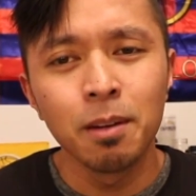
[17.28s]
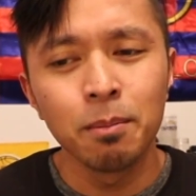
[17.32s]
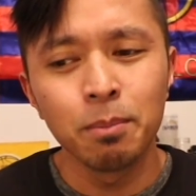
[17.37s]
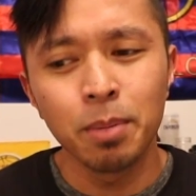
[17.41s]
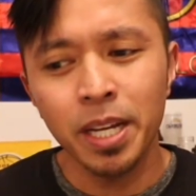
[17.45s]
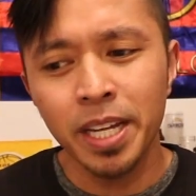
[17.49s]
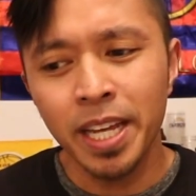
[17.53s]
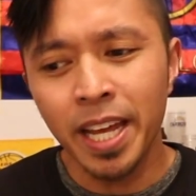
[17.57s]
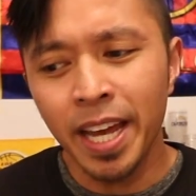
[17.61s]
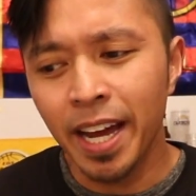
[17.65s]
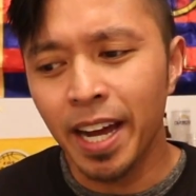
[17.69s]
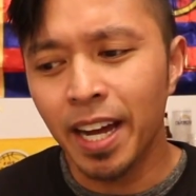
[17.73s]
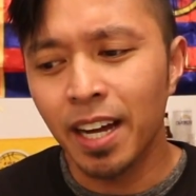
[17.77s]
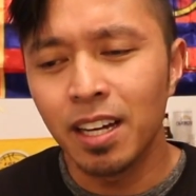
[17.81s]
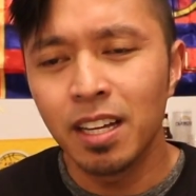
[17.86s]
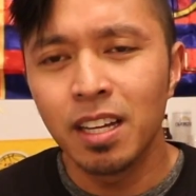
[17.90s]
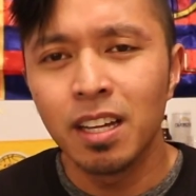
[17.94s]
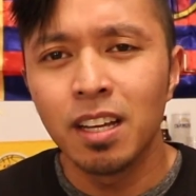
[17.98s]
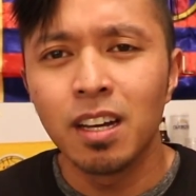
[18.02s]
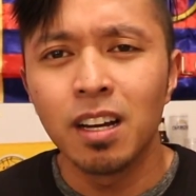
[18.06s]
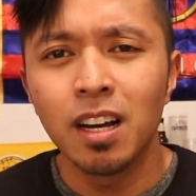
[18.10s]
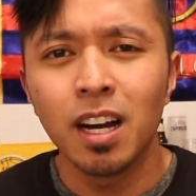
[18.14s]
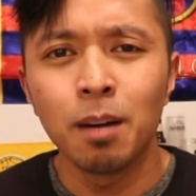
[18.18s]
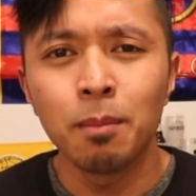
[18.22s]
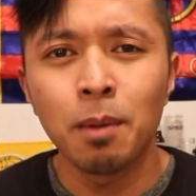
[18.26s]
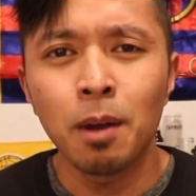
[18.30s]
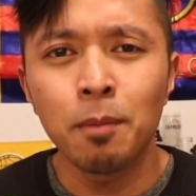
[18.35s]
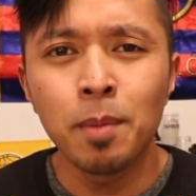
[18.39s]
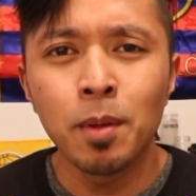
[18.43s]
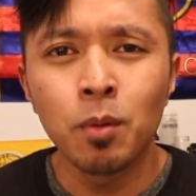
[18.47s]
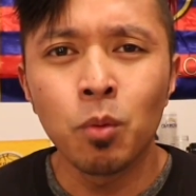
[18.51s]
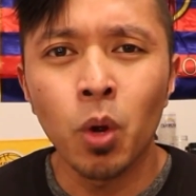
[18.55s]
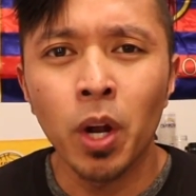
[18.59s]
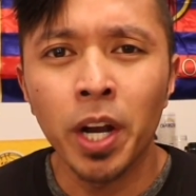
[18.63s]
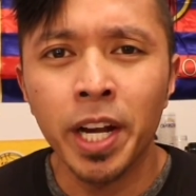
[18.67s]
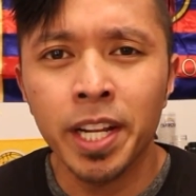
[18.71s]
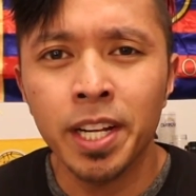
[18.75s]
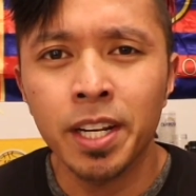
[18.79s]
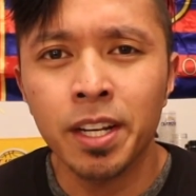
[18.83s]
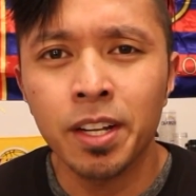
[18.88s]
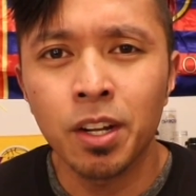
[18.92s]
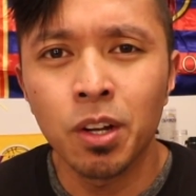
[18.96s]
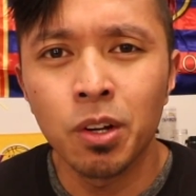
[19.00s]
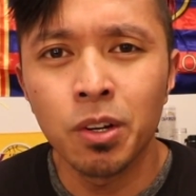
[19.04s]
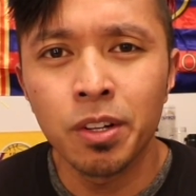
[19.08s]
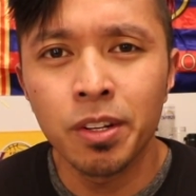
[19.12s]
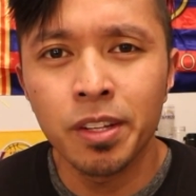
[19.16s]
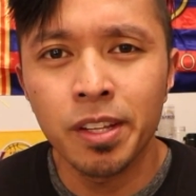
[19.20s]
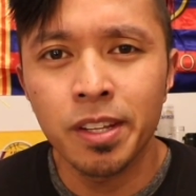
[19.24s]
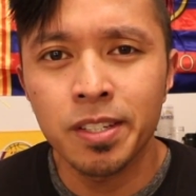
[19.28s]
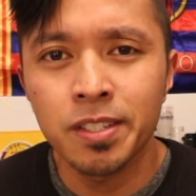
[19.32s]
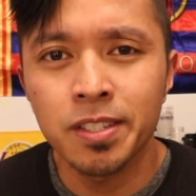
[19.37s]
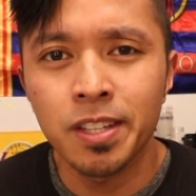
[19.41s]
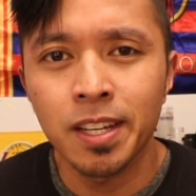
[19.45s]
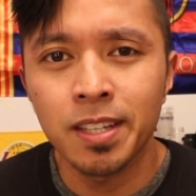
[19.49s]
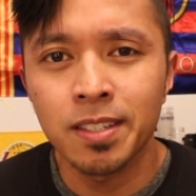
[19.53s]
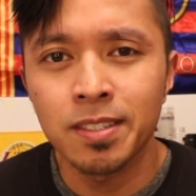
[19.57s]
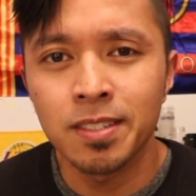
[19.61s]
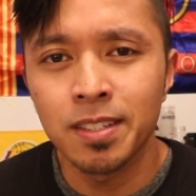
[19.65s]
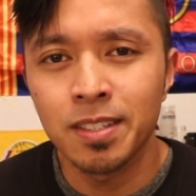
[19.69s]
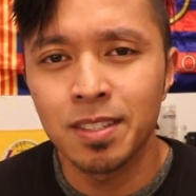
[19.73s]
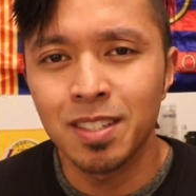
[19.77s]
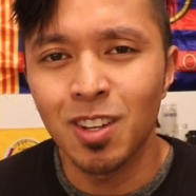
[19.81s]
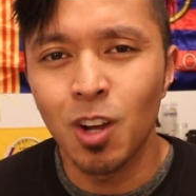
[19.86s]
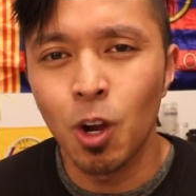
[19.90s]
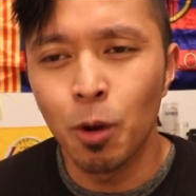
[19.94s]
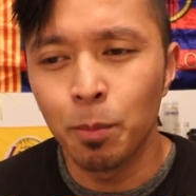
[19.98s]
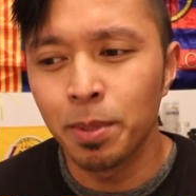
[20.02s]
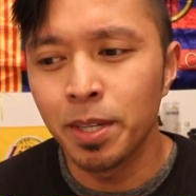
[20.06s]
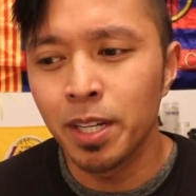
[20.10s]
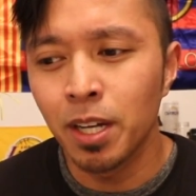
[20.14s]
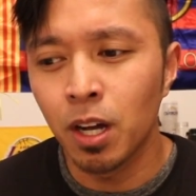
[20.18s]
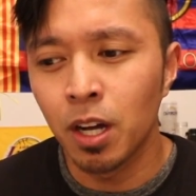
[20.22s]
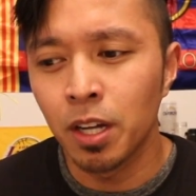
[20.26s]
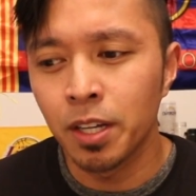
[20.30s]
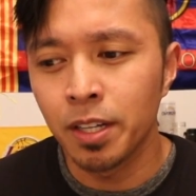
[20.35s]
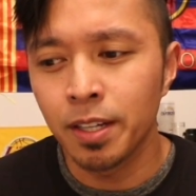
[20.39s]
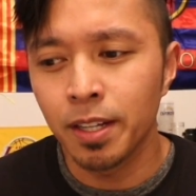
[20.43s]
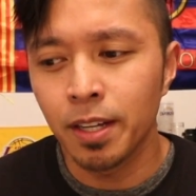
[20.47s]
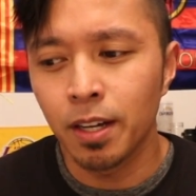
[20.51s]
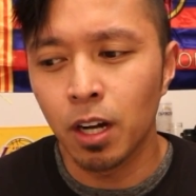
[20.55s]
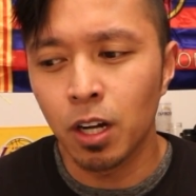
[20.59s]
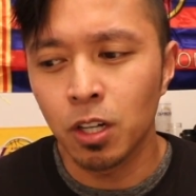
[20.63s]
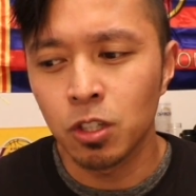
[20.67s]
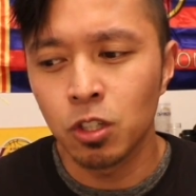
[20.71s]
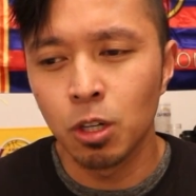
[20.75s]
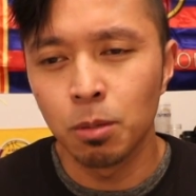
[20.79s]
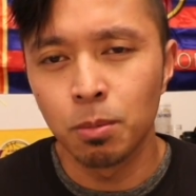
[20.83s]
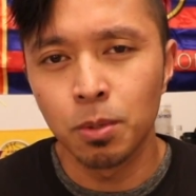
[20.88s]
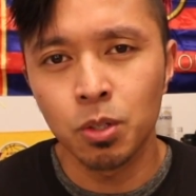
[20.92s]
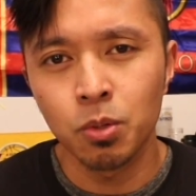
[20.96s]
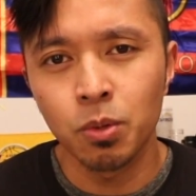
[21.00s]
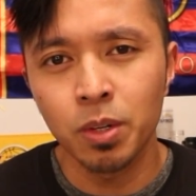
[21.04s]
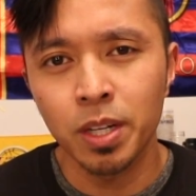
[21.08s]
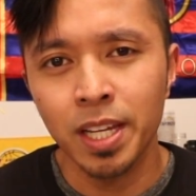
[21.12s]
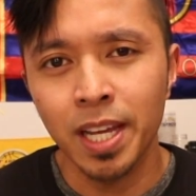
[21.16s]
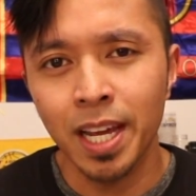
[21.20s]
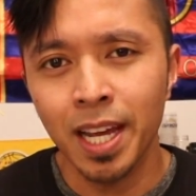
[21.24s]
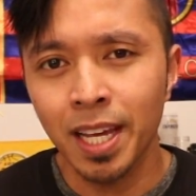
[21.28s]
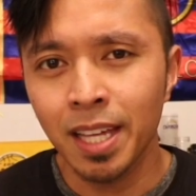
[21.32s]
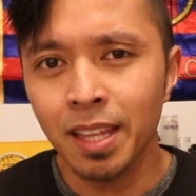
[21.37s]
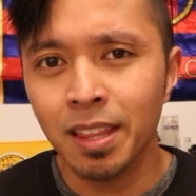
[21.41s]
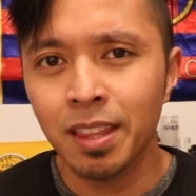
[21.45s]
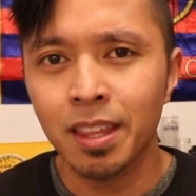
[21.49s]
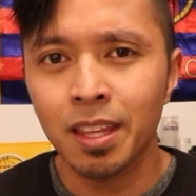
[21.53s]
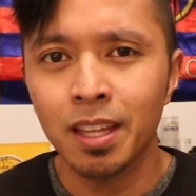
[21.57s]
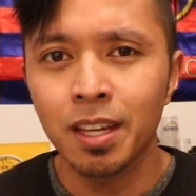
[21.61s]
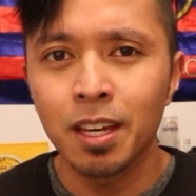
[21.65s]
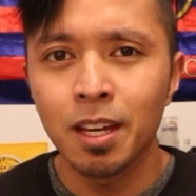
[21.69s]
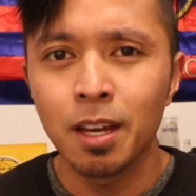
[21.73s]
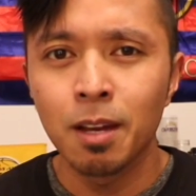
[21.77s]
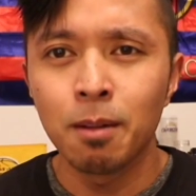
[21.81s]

But yeah, um, I've been wanting to go to this thing since it opened on October 28th.